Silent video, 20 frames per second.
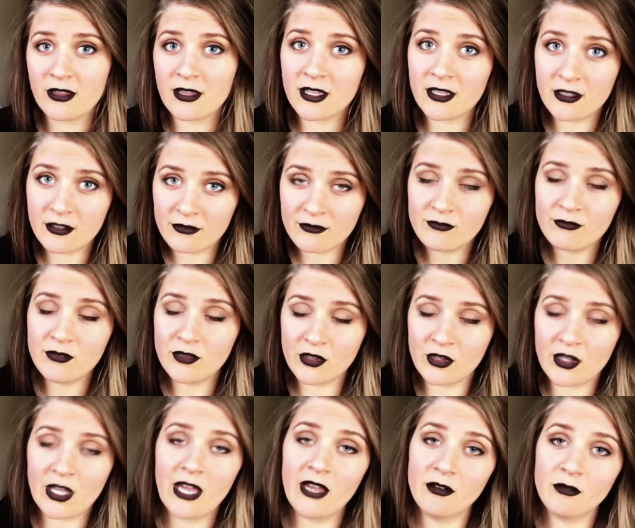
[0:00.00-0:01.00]
like,
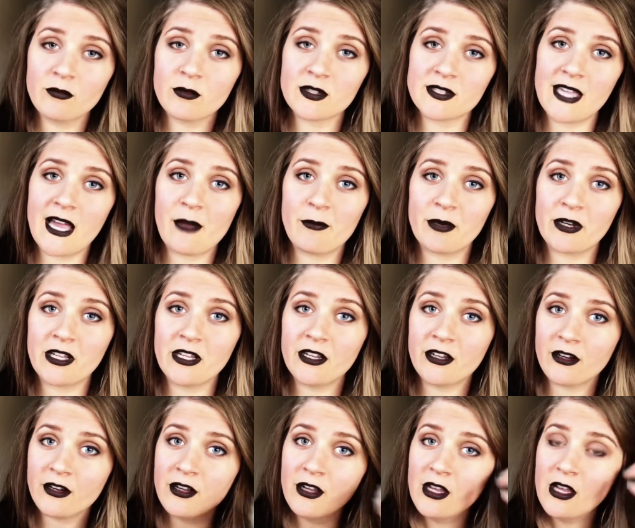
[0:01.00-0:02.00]
you get what's happening
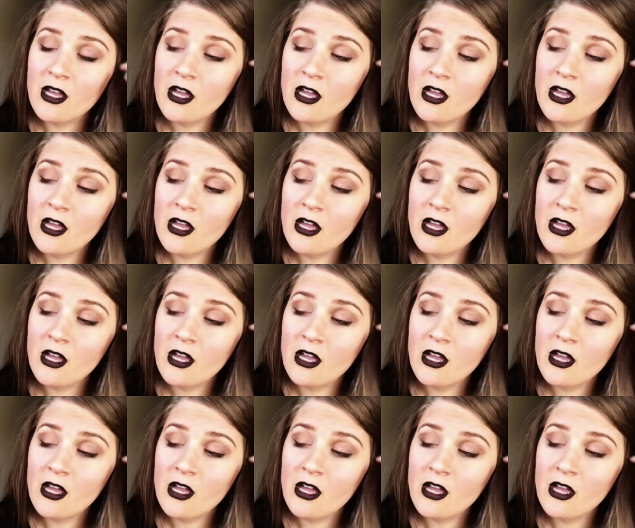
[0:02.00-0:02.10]
here.